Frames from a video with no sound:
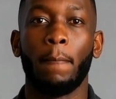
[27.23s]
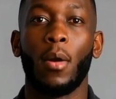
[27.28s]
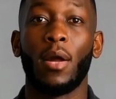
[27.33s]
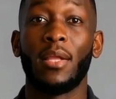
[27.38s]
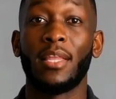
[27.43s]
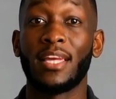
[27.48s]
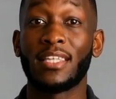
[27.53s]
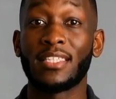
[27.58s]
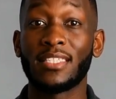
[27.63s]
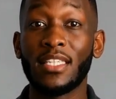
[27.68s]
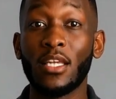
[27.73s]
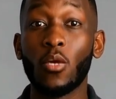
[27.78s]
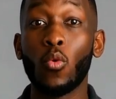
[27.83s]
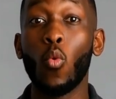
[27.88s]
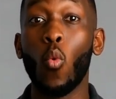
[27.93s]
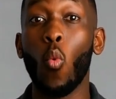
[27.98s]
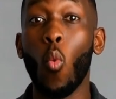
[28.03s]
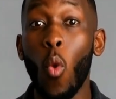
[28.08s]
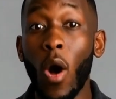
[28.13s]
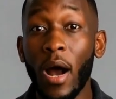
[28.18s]
But there's still
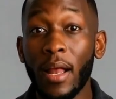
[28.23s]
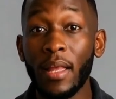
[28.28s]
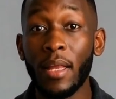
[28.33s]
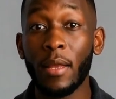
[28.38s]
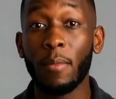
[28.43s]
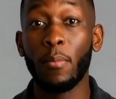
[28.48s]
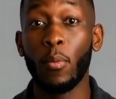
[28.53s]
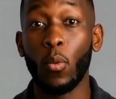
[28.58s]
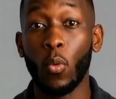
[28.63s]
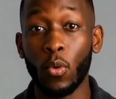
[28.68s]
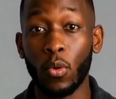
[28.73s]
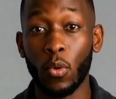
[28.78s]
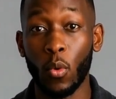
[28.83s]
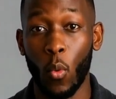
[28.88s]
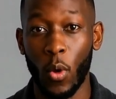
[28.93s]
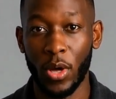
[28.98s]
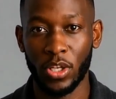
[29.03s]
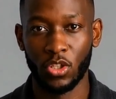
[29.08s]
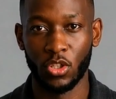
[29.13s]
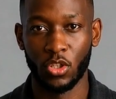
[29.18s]
one important
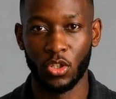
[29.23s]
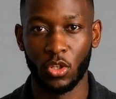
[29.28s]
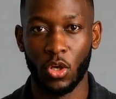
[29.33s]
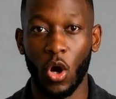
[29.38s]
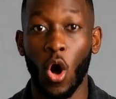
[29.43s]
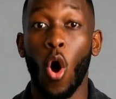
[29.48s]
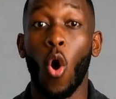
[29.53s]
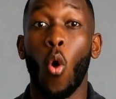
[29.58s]
question.